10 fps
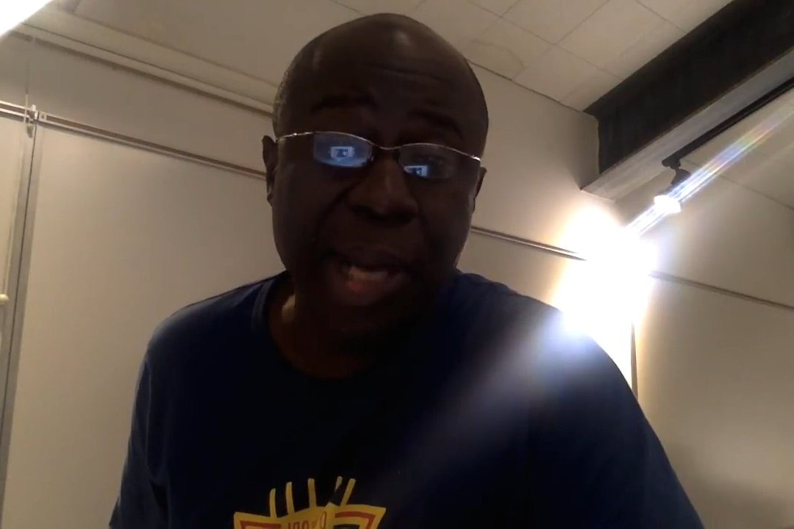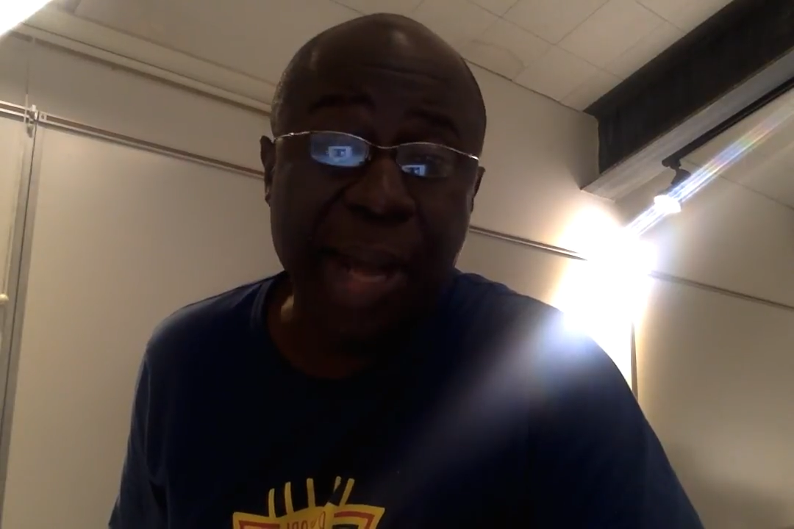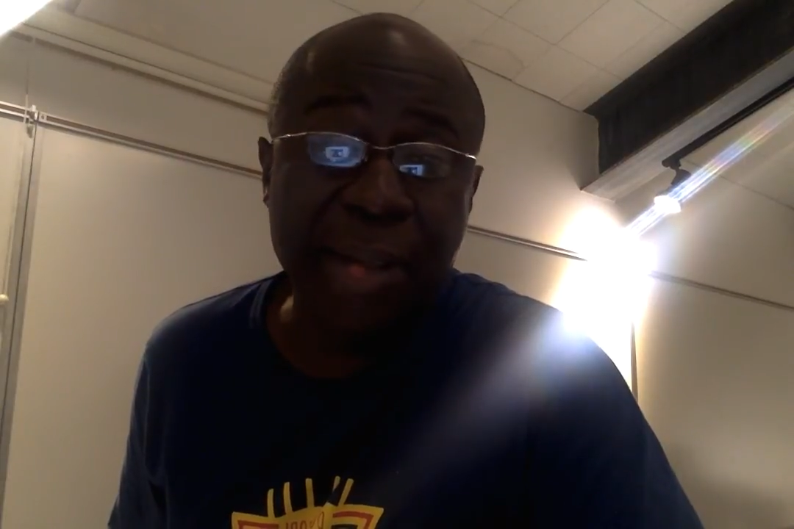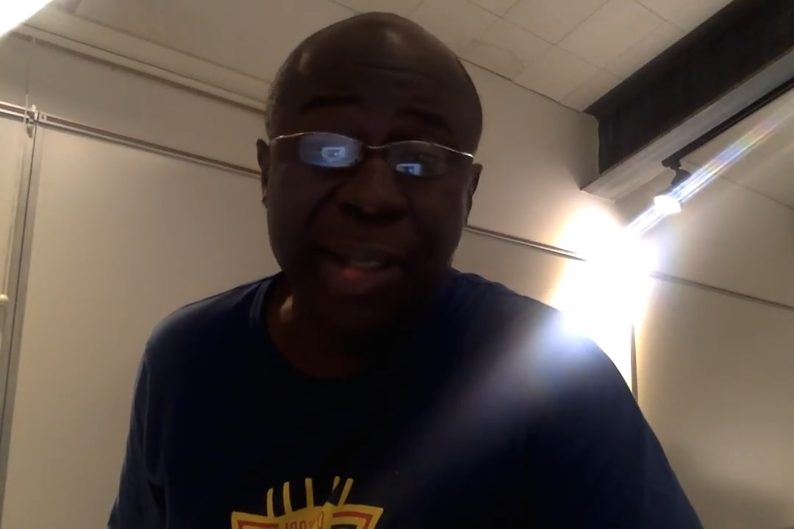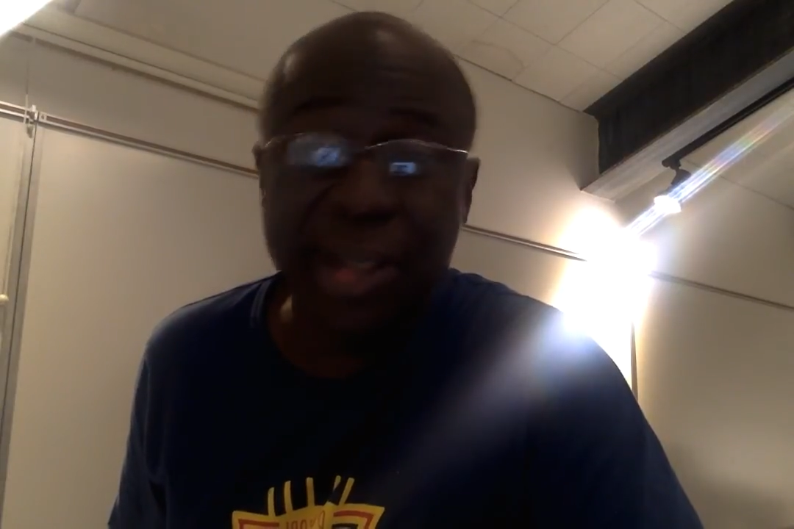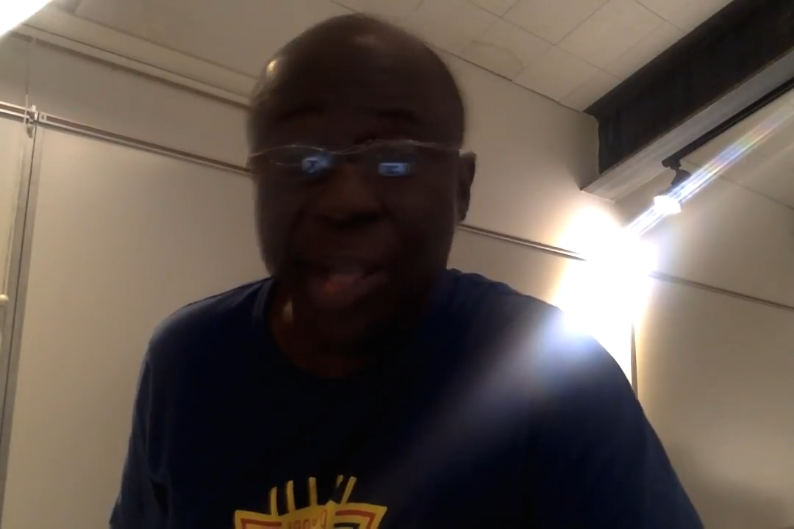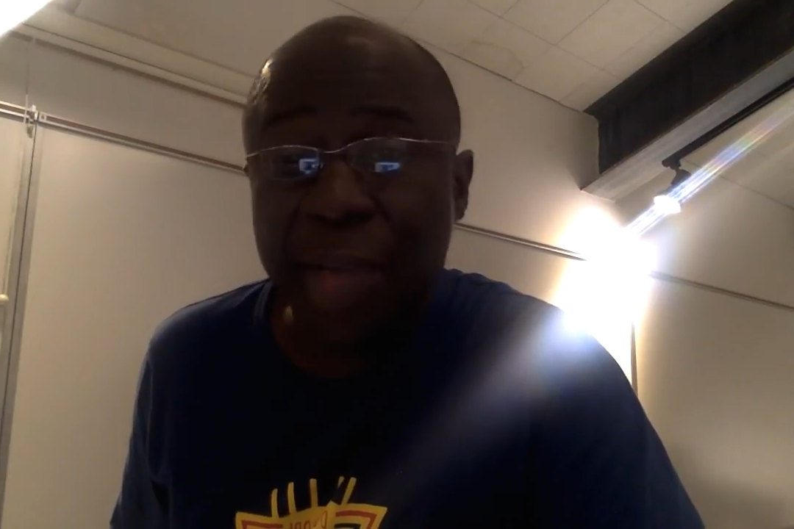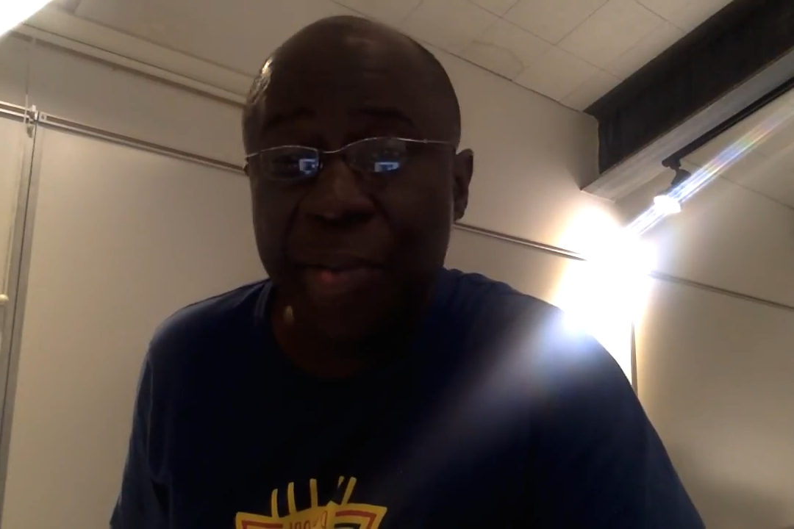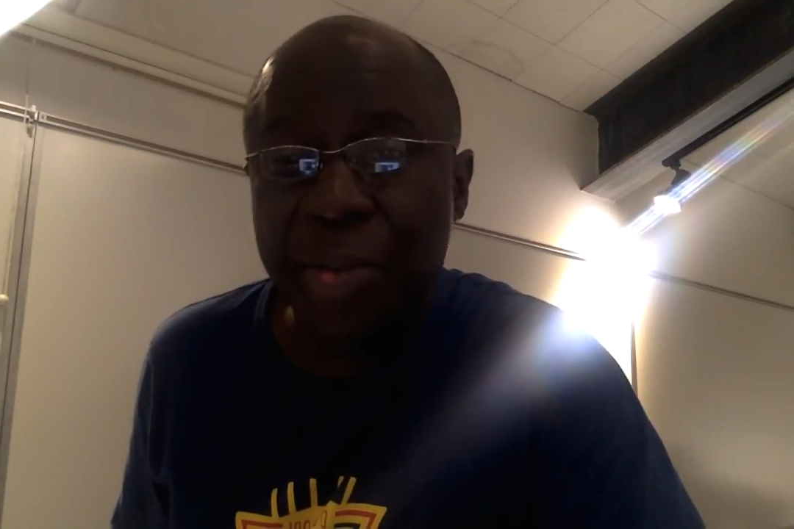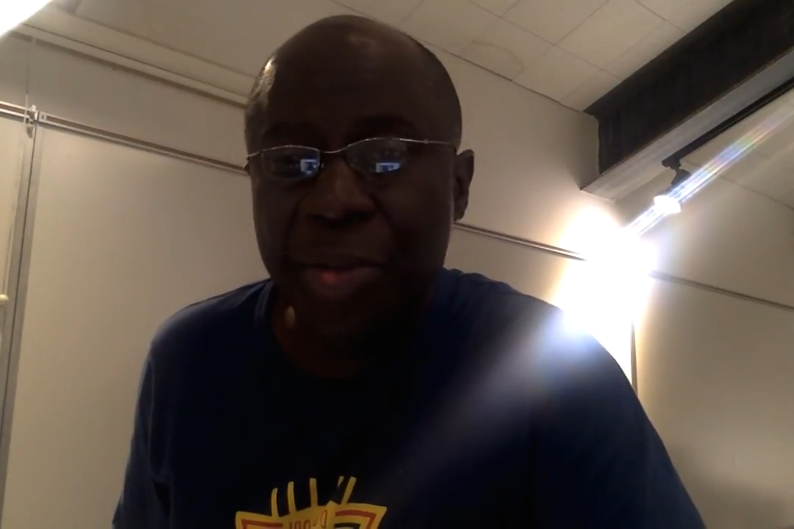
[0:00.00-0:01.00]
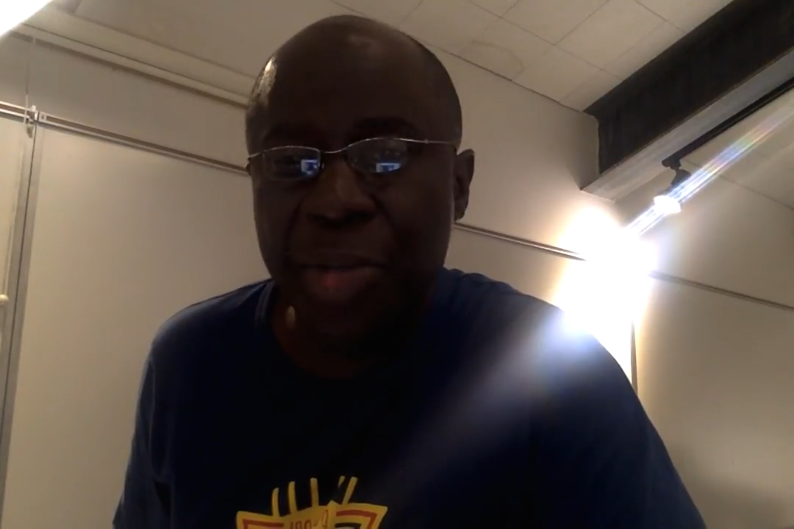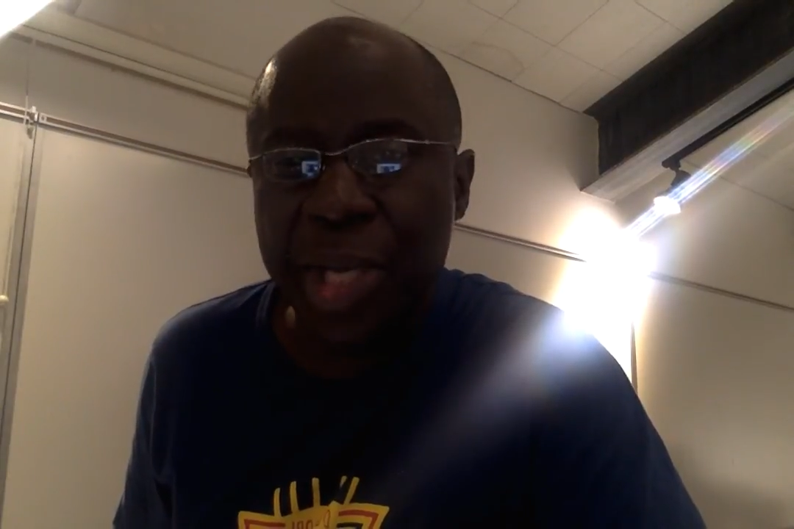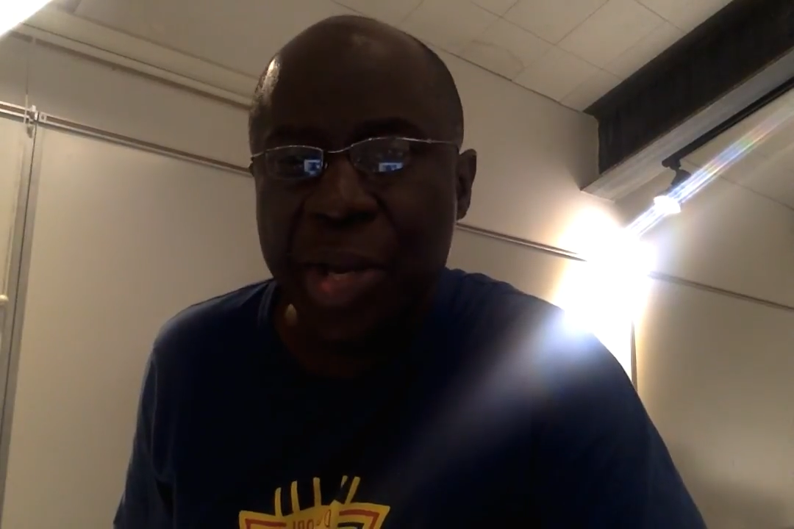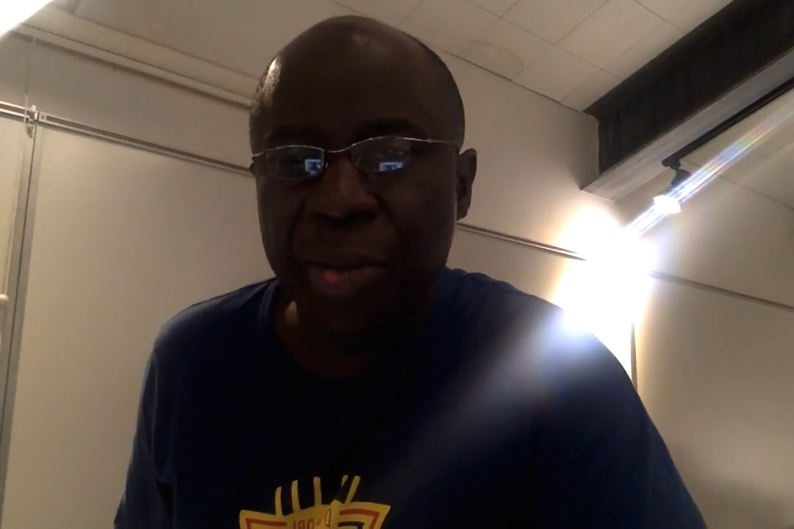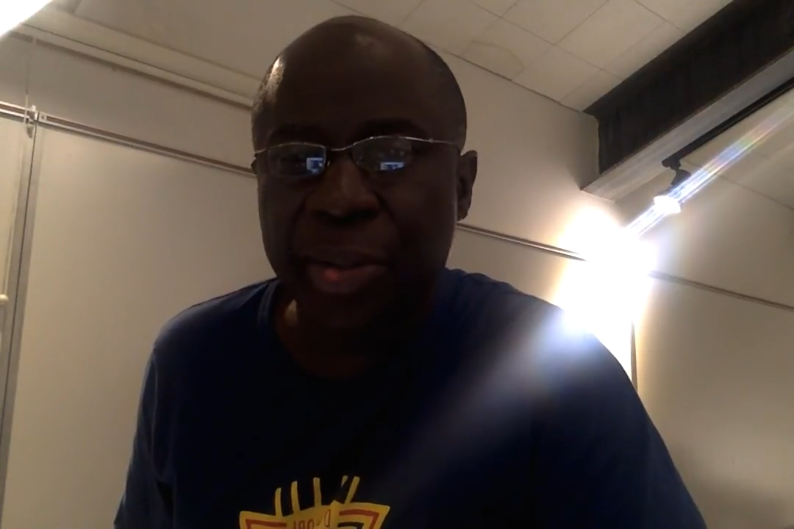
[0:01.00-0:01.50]
I've discovered through the
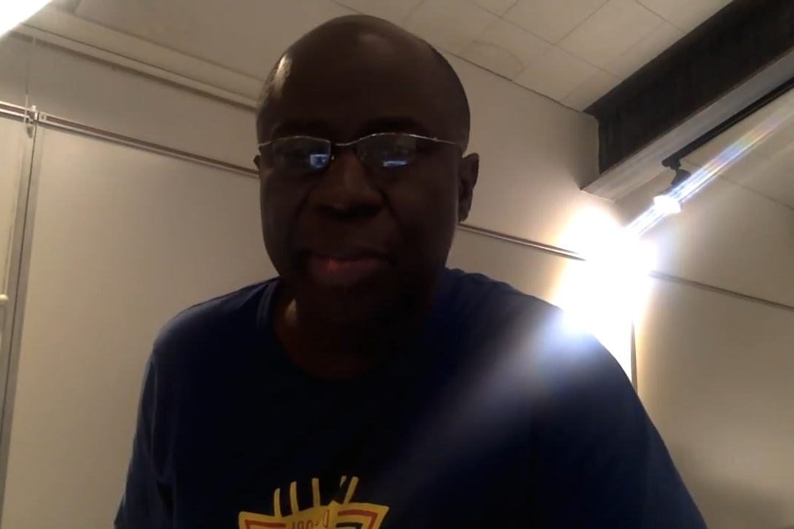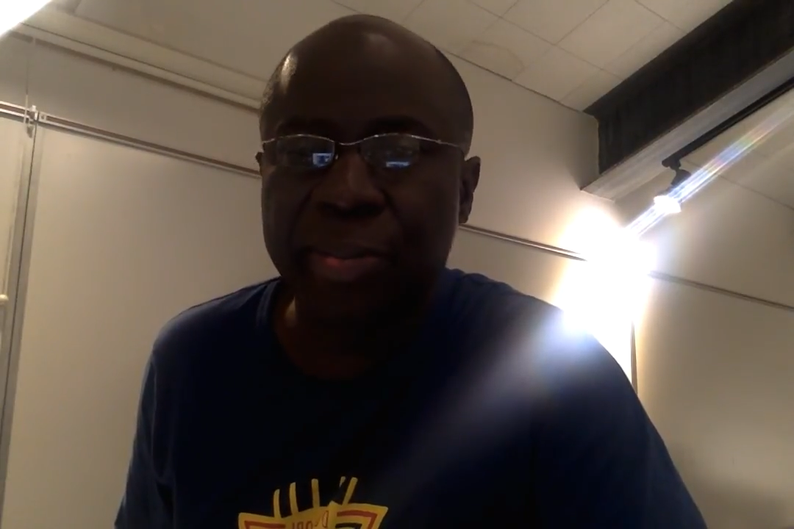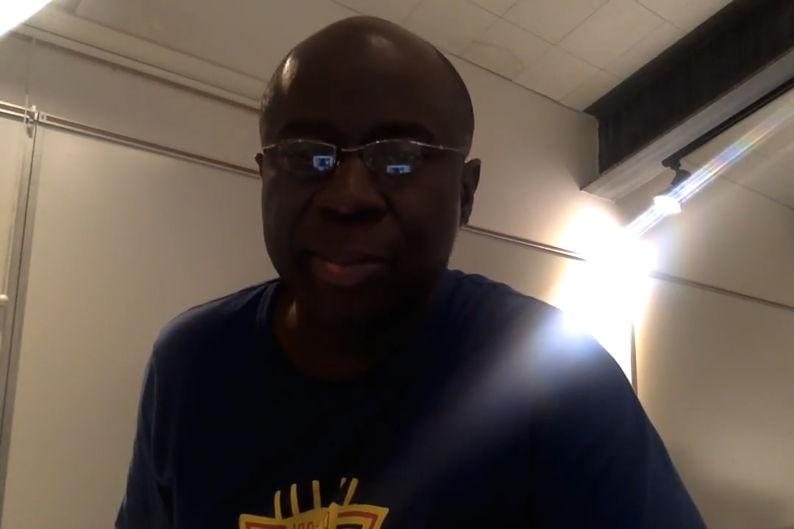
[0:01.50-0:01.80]
years.